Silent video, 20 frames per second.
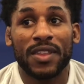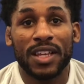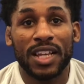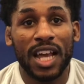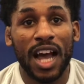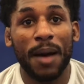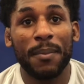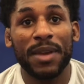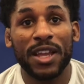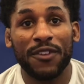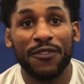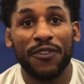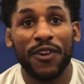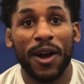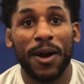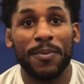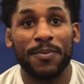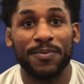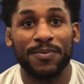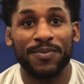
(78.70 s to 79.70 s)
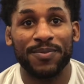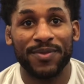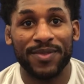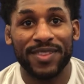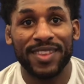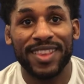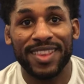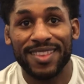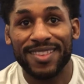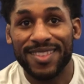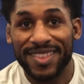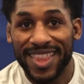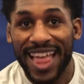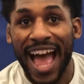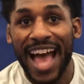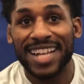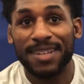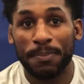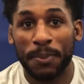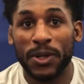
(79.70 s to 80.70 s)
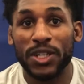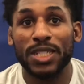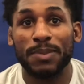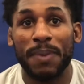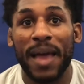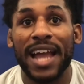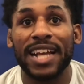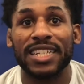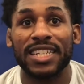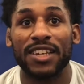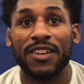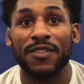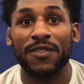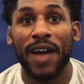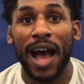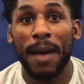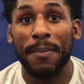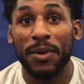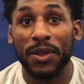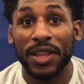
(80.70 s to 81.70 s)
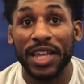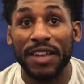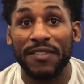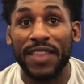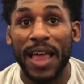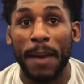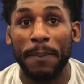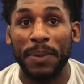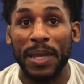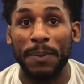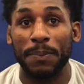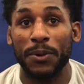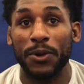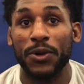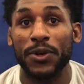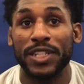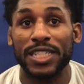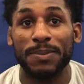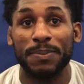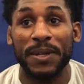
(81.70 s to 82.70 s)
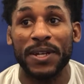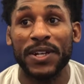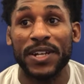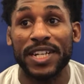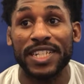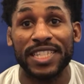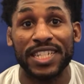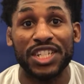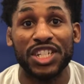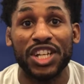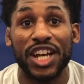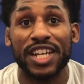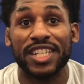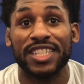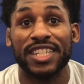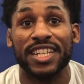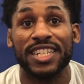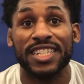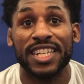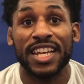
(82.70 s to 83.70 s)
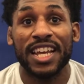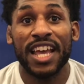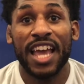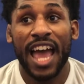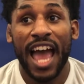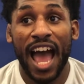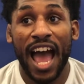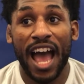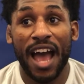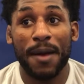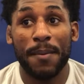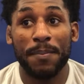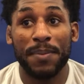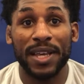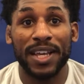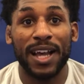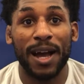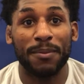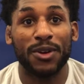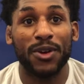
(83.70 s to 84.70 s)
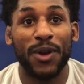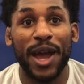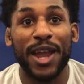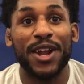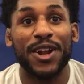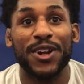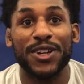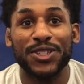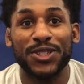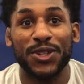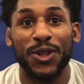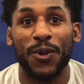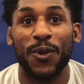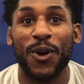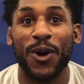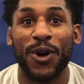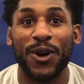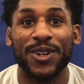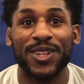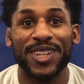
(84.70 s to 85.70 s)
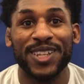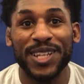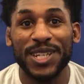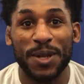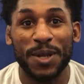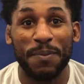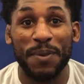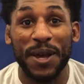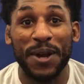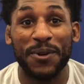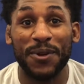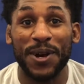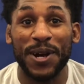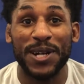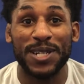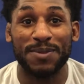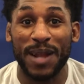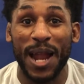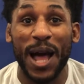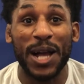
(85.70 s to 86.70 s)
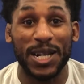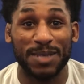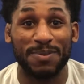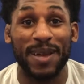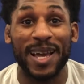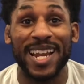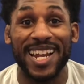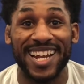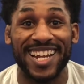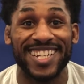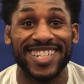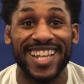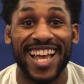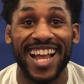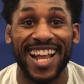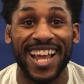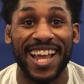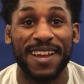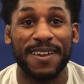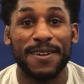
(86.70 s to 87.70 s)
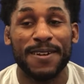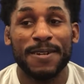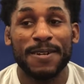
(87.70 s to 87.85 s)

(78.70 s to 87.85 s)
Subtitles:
coming from that perspective, I believe that people who experience injustice become creditors to the world. These are big words, but I'll explain in a second.